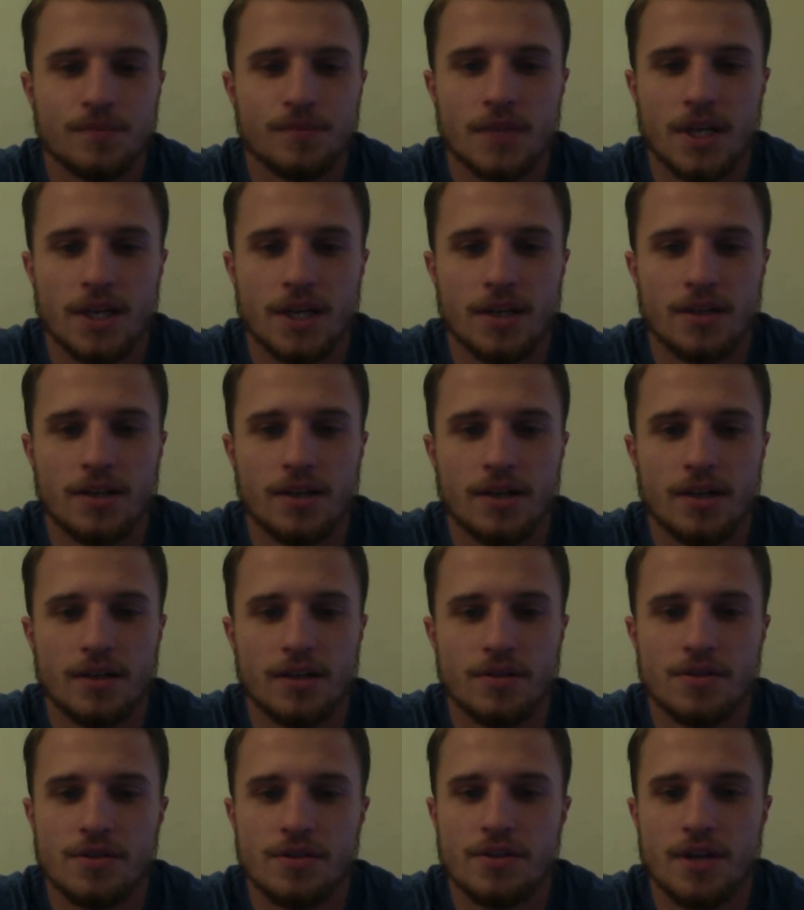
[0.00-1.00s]
and
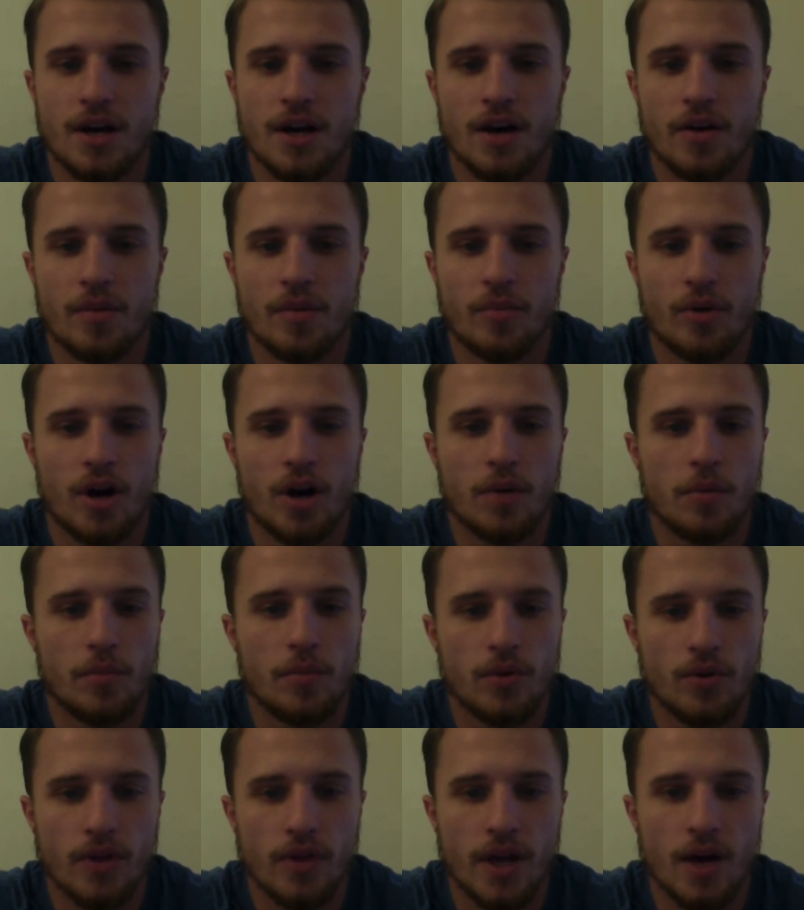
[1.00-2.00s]
just how
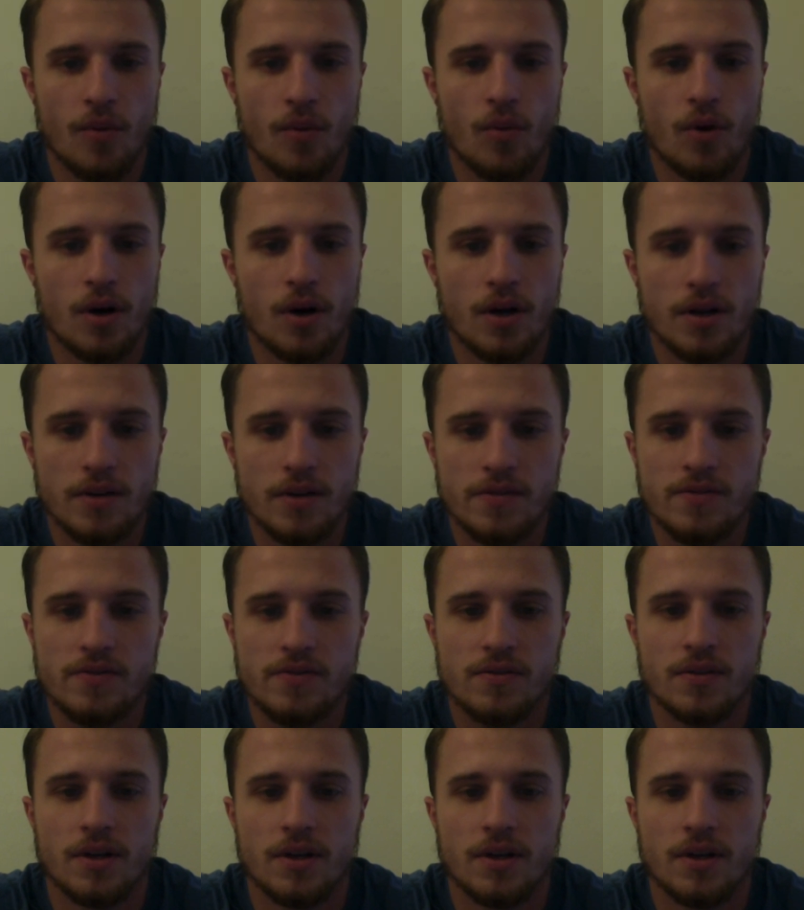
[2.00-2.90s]
improbable that was.